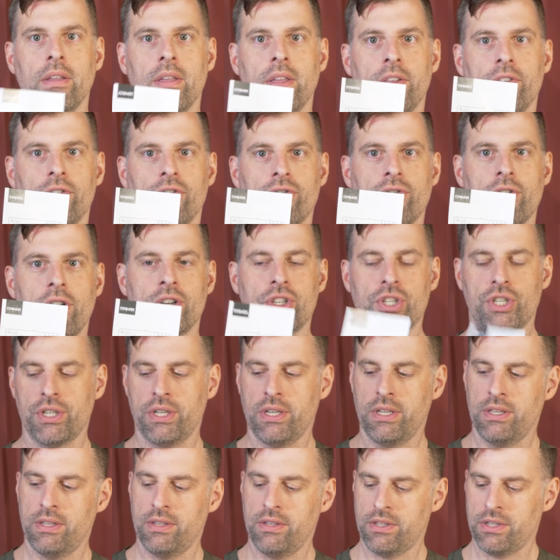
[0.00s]

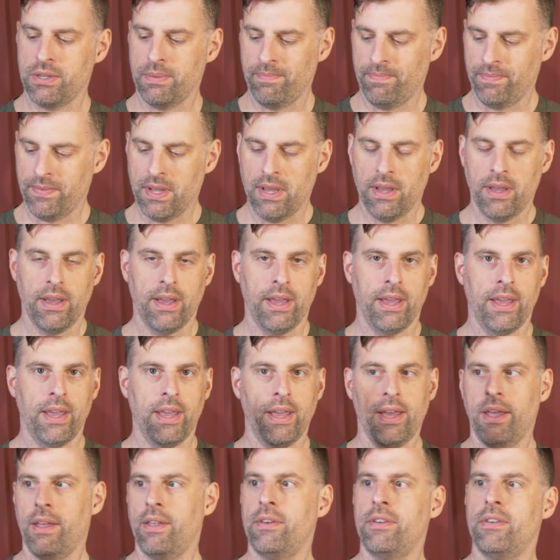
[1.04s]
instructions,
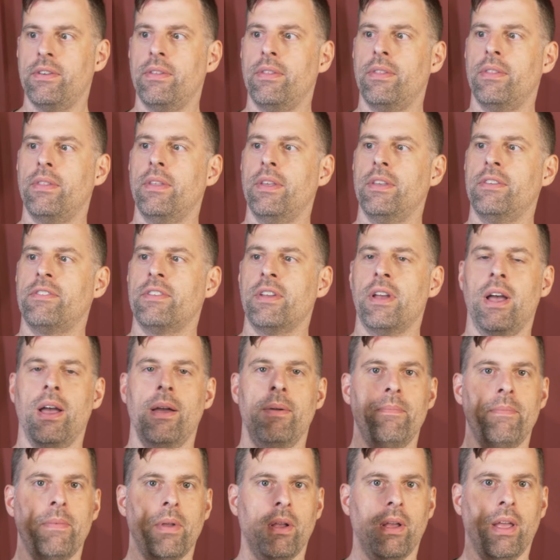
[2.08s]
and this
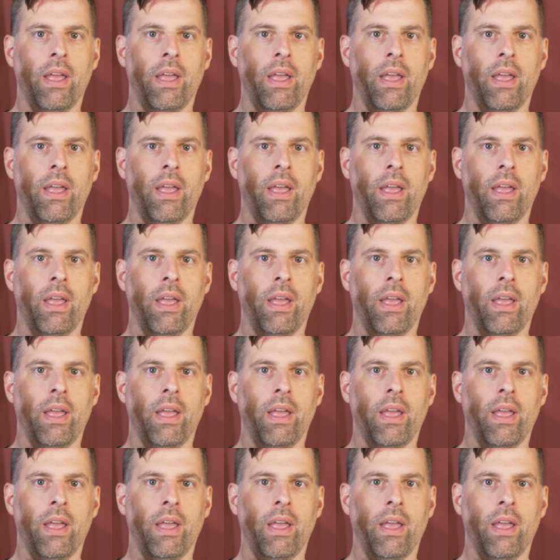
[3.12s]
time